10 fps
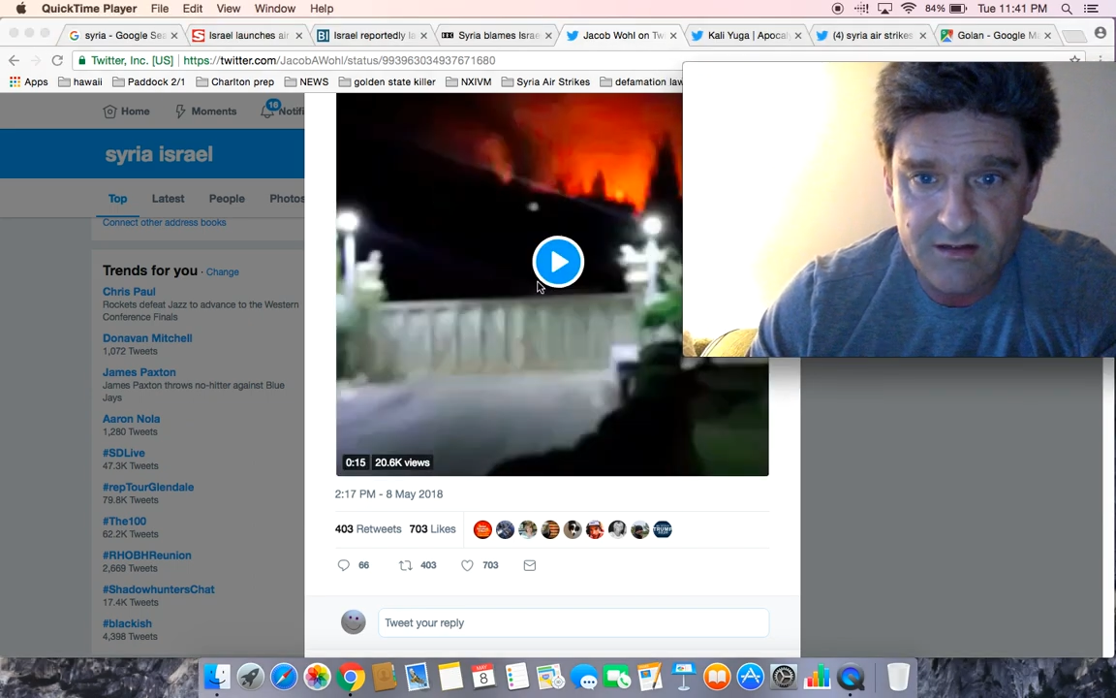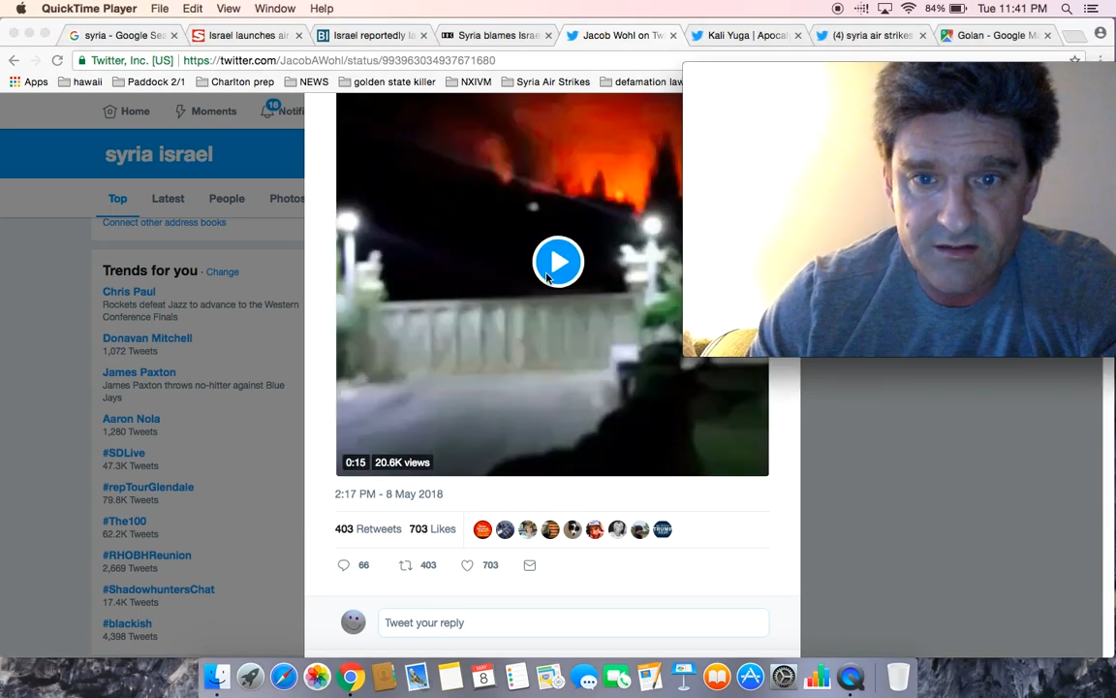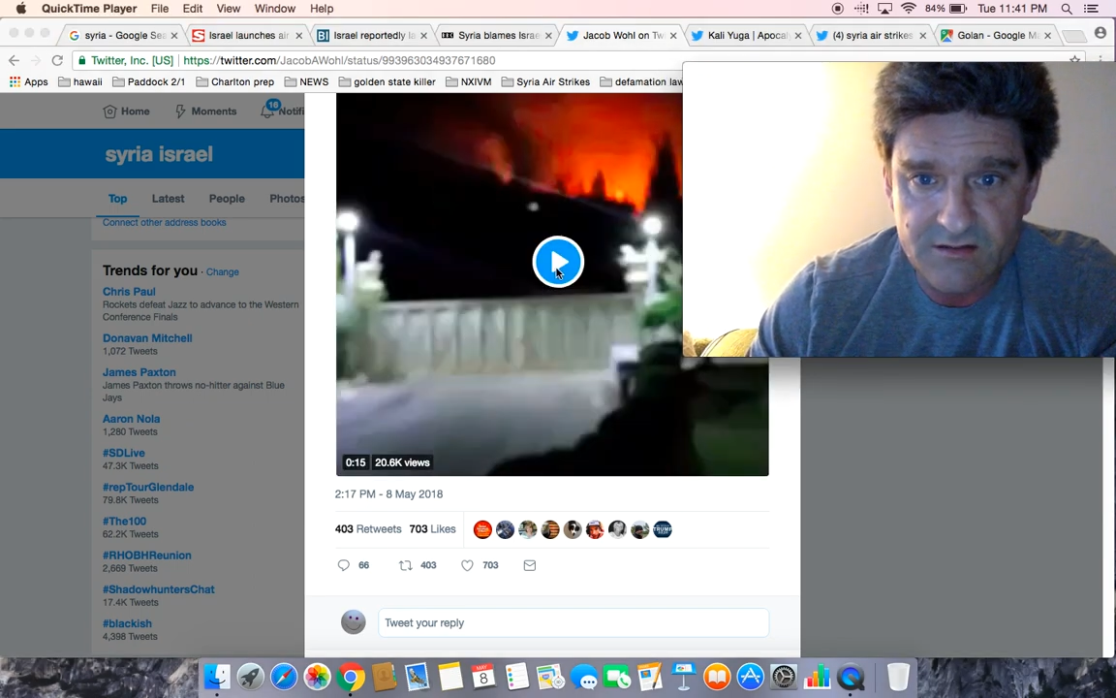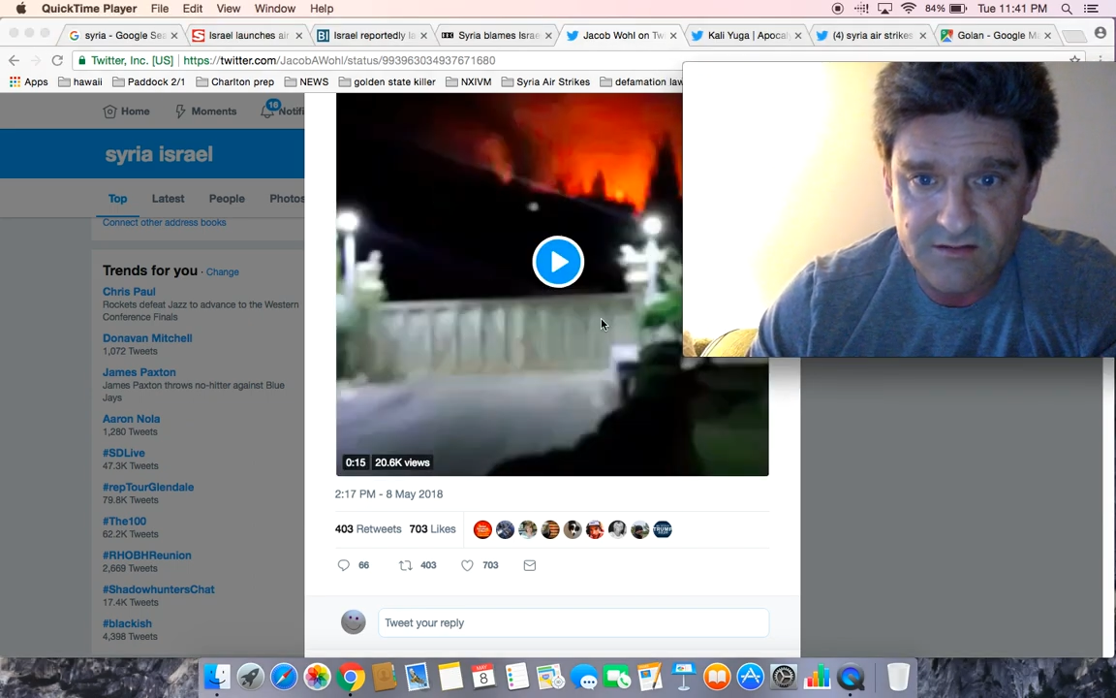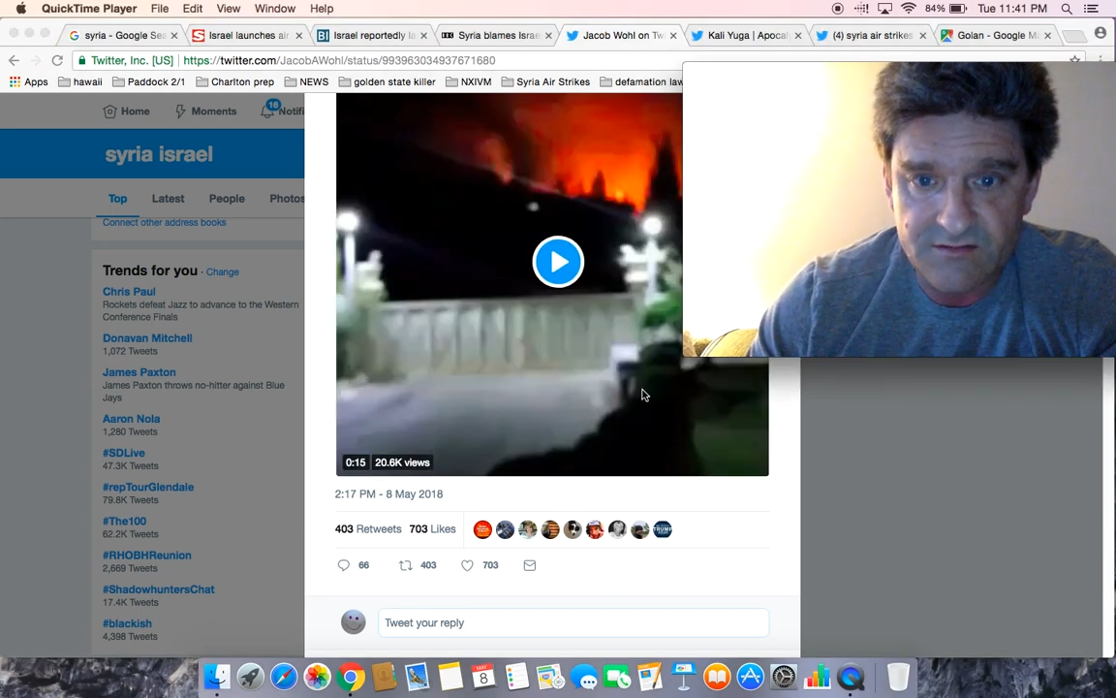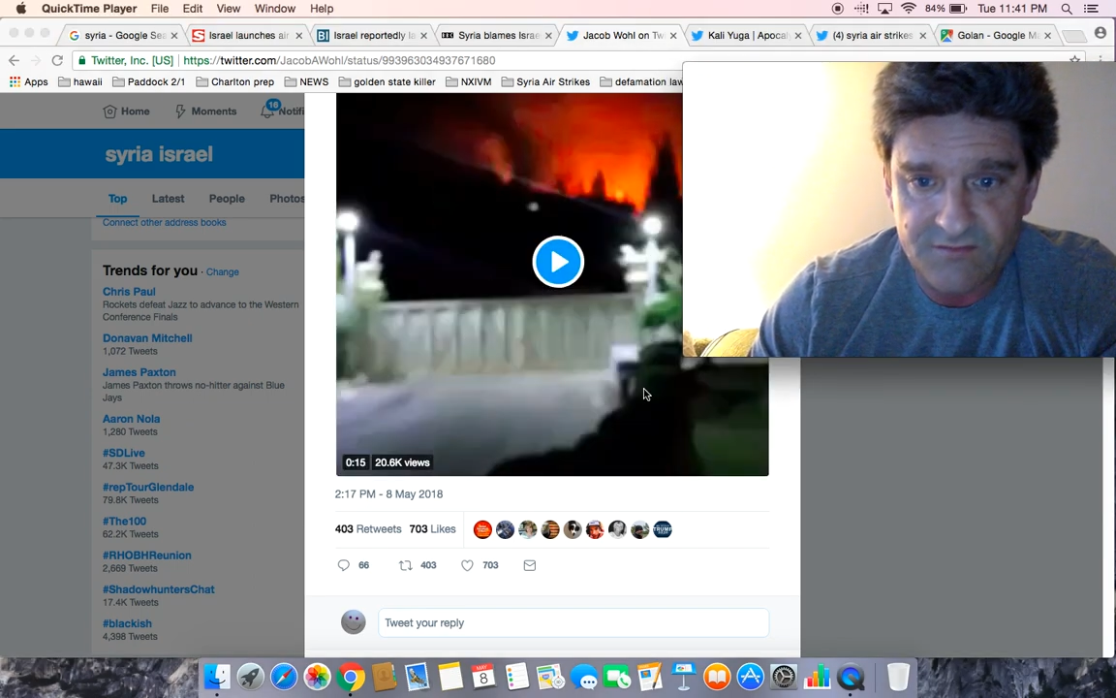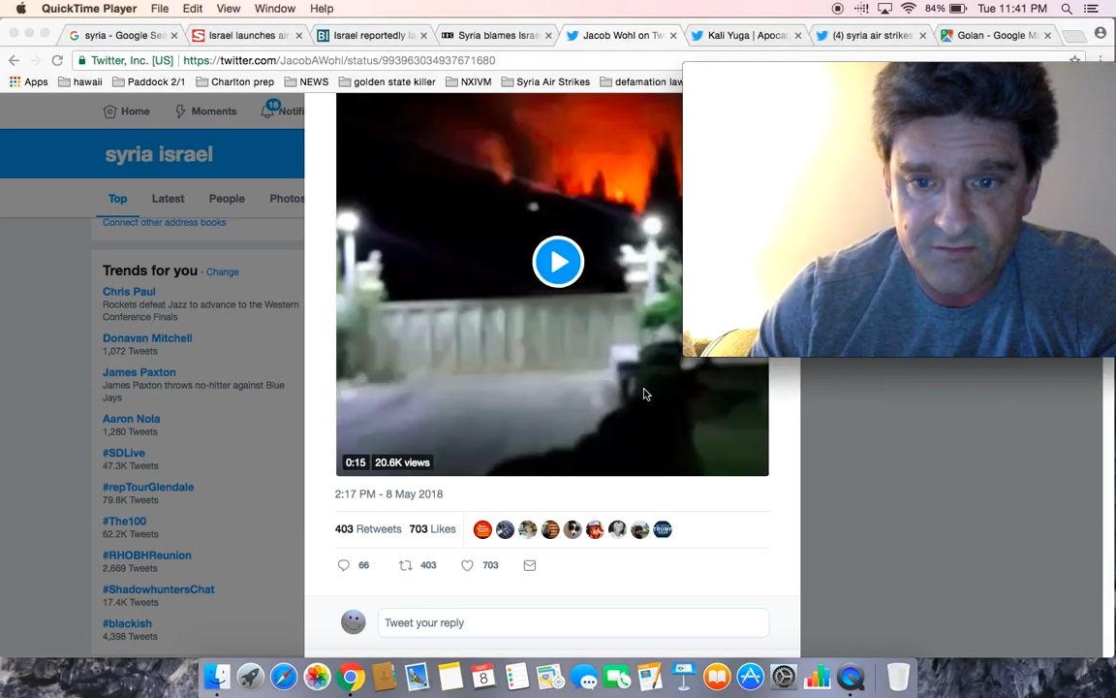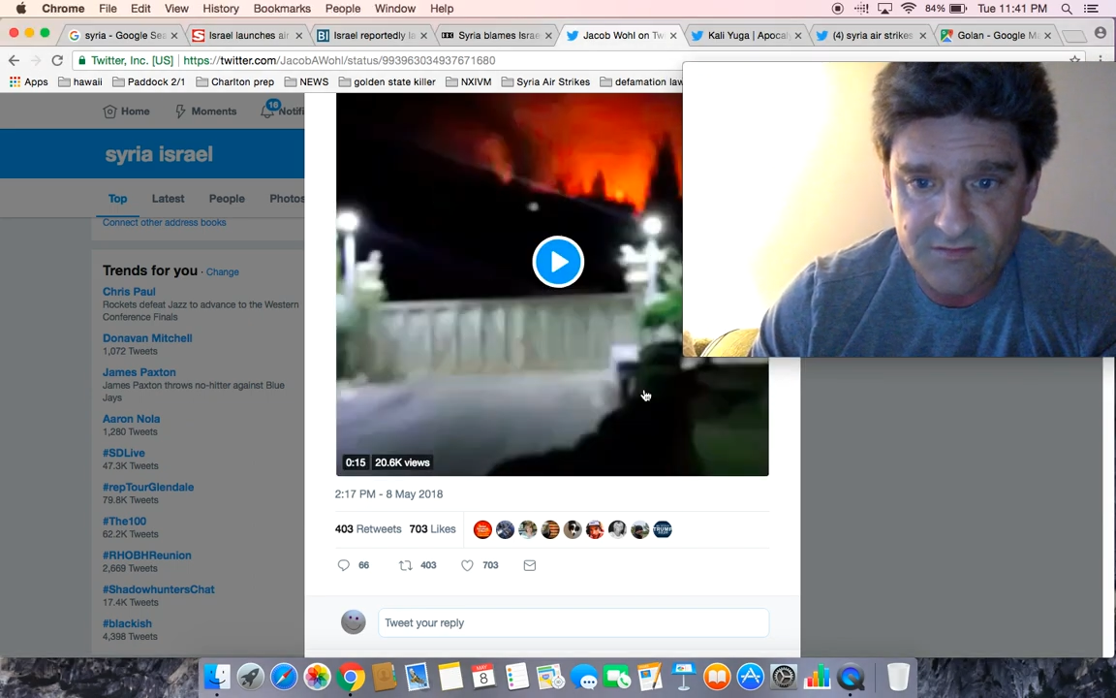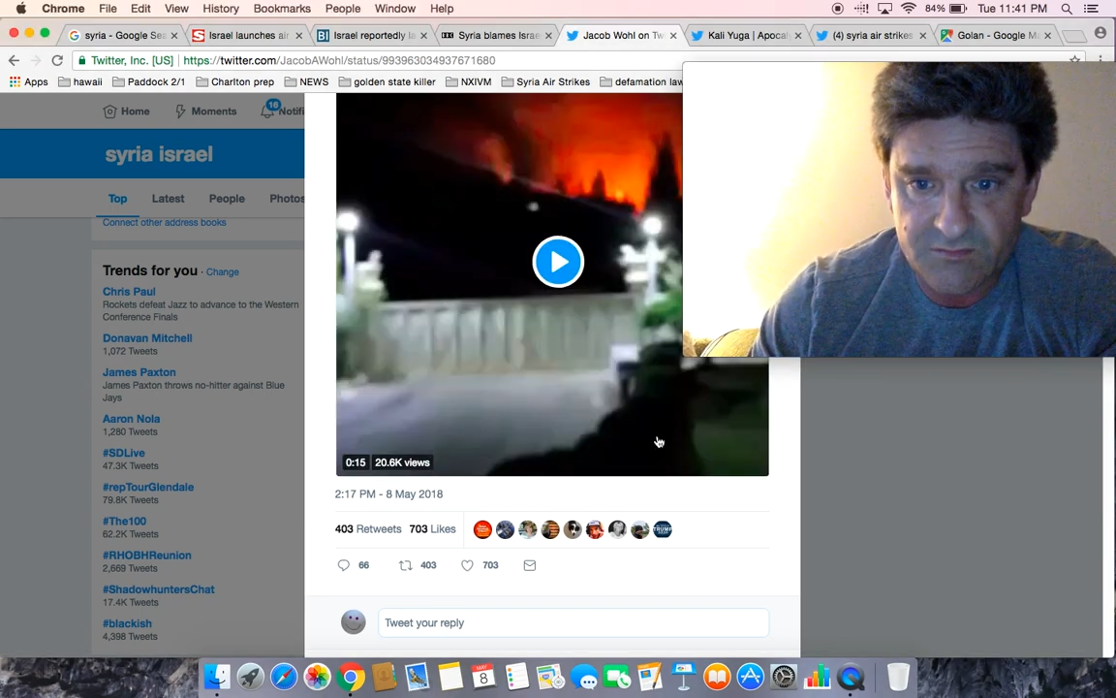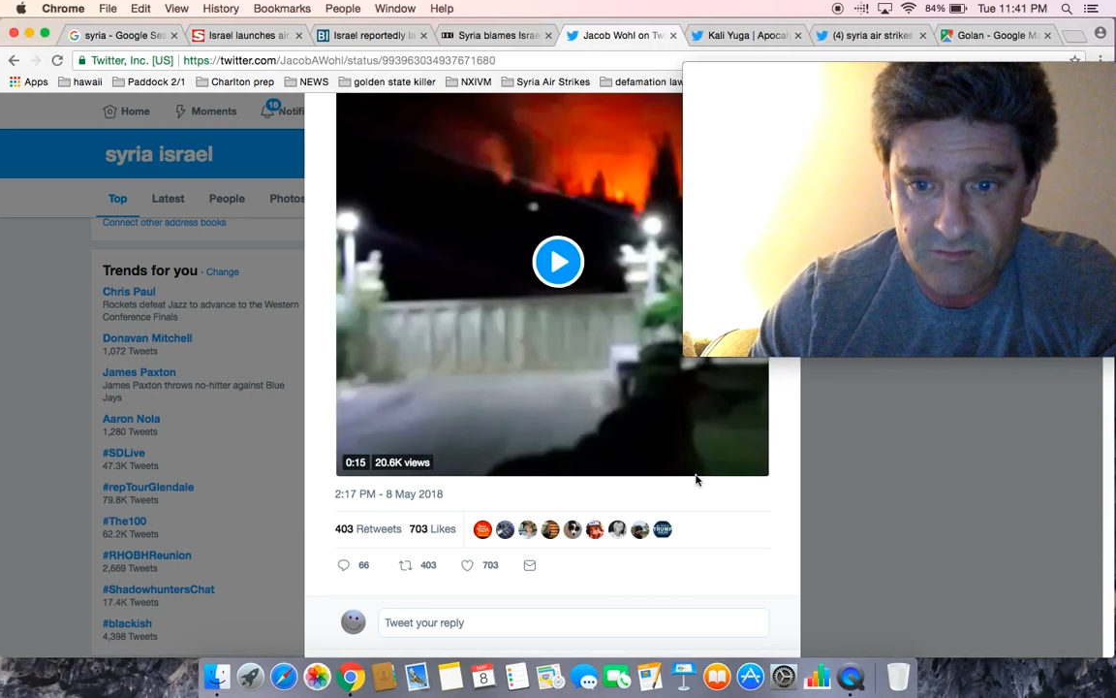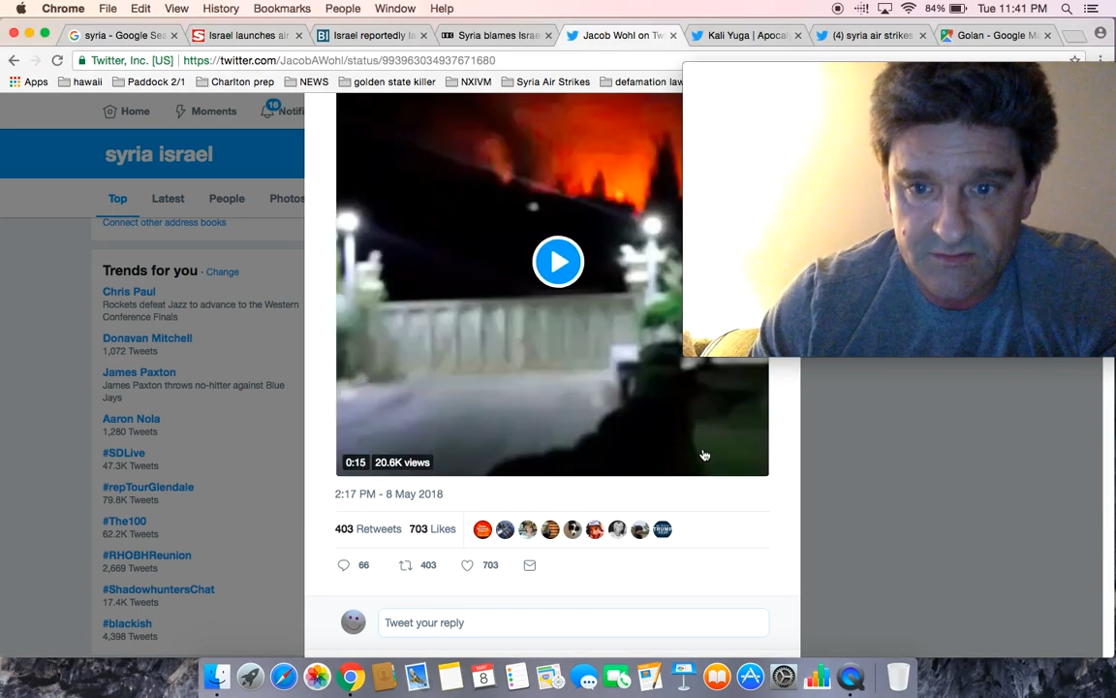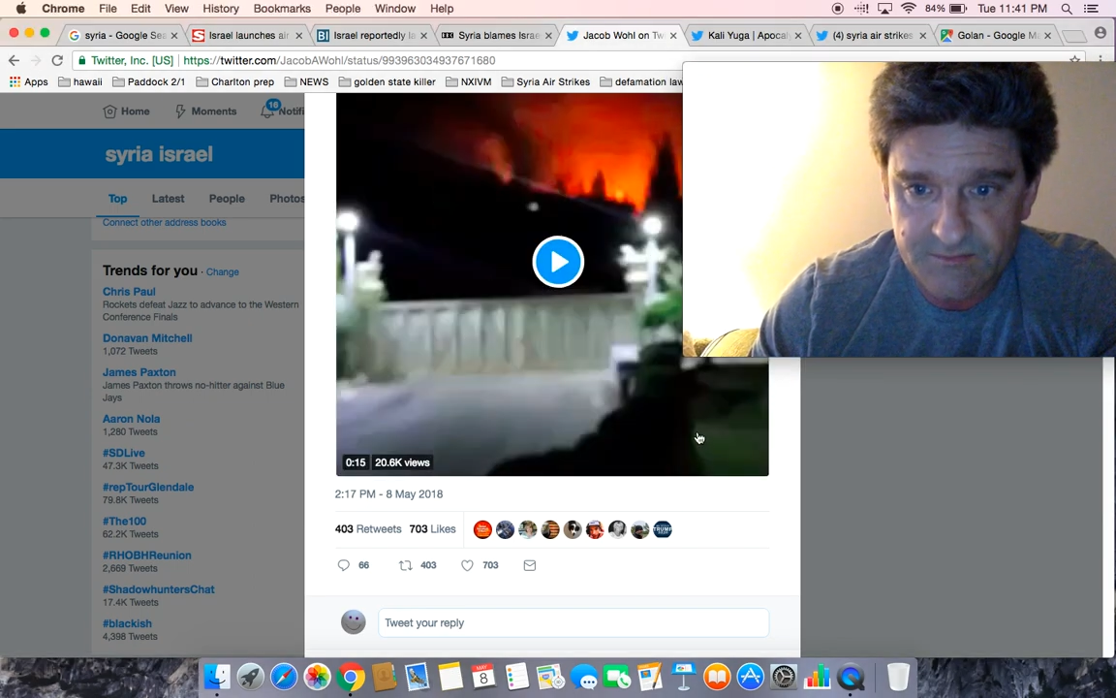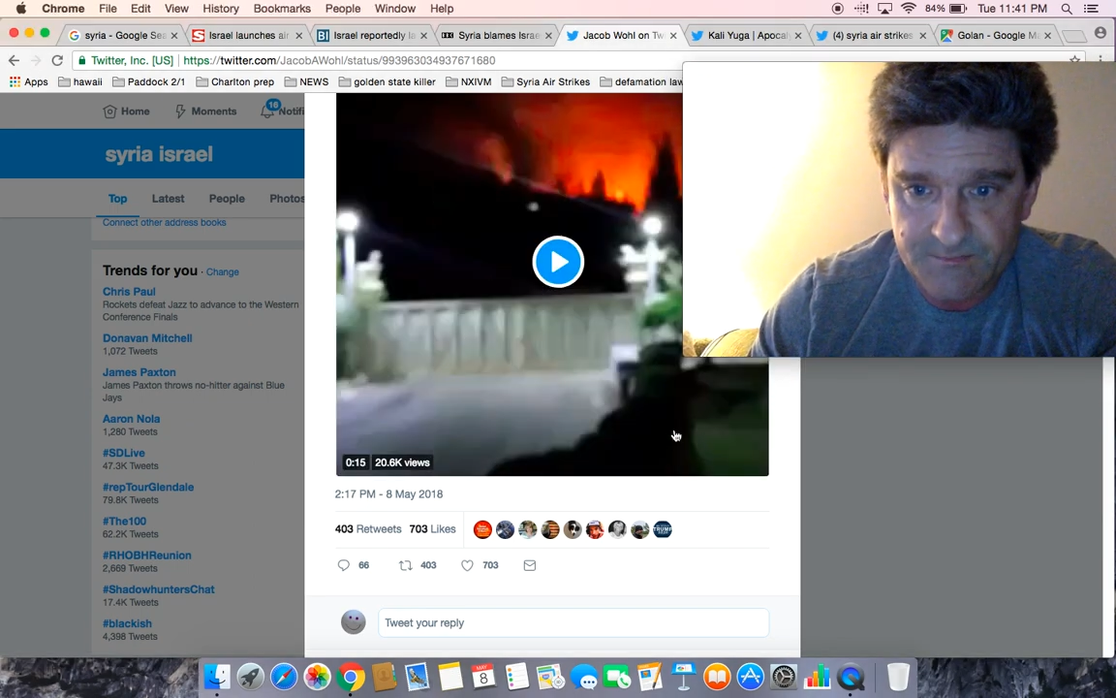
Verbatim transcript: Here's the first one,